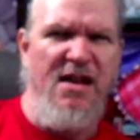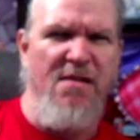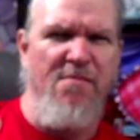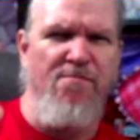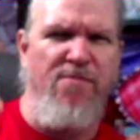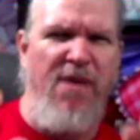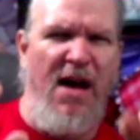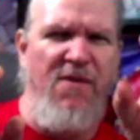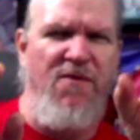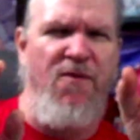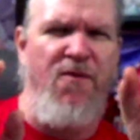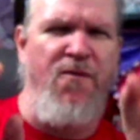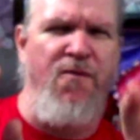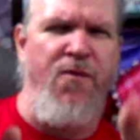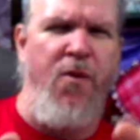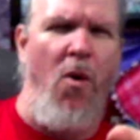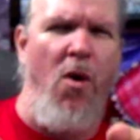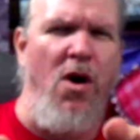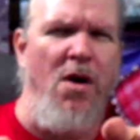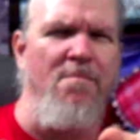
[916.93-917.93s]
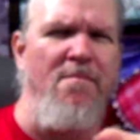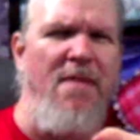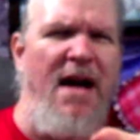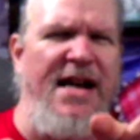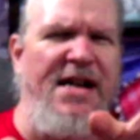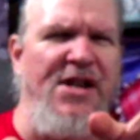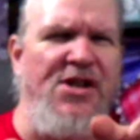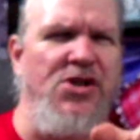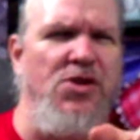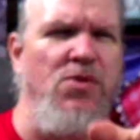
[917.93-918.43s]
by 4
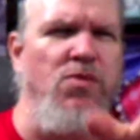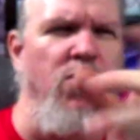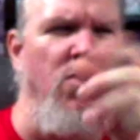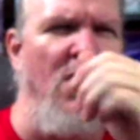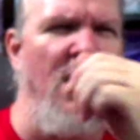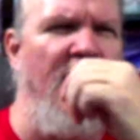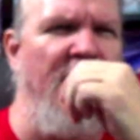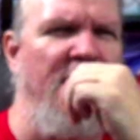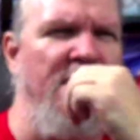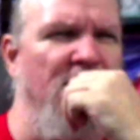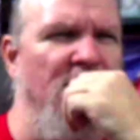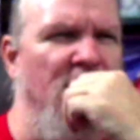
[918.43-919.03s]
minus 1,